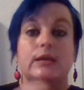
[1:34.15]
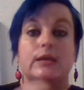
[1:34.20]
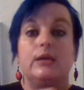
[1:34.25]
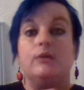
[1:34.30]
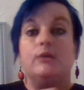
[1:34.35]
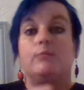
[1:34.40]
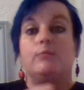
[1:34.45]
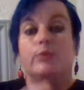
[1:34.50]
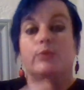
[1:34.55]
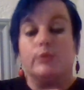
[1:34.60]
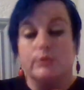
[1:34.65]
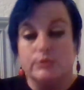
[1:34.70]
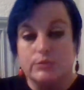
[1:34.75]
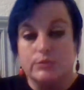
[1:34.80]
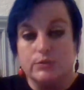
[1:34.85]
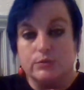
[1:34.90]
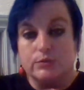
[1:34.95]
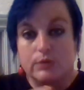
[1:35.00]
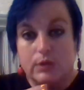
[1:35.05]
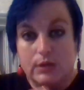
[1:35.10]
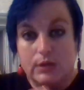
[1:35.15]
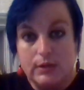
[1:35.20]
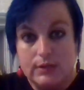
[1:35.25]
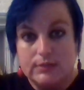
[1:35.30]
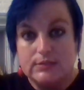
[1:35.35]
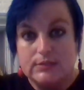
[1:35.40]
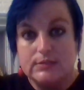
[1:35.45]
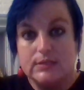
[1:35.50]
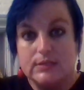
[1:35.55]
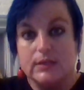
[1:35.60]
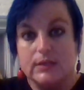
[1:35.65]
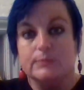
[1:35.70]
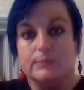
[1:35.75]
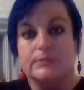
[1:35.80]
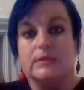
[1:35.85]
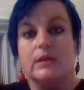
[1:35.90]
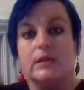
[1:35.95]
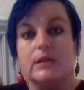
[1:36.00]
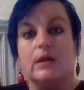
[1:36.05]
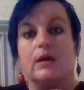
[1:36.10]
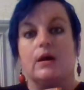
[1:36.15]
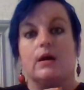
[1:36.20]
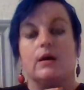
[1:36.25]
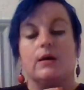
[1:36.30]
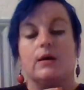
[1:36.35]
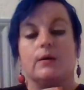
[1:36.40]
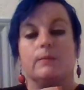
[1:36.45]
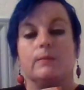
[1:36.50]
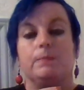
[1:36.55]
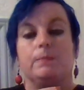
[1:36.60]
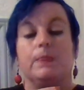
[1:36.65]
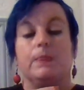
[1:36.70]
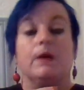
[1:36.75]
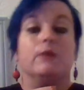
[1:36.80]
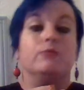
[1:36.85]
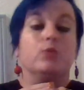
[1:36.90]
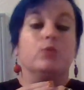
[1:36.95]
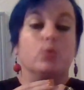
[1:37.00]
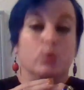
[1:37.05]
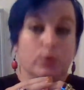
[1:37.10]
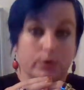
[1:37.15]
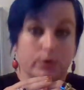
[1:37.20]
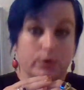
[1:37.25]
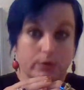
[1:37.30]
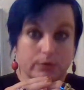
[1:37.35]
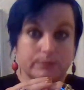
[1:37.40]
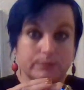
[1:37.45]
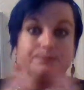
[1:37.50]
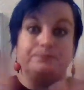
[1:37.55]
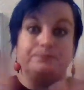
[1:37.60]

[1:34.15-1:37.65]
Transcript: impersonal concept of order.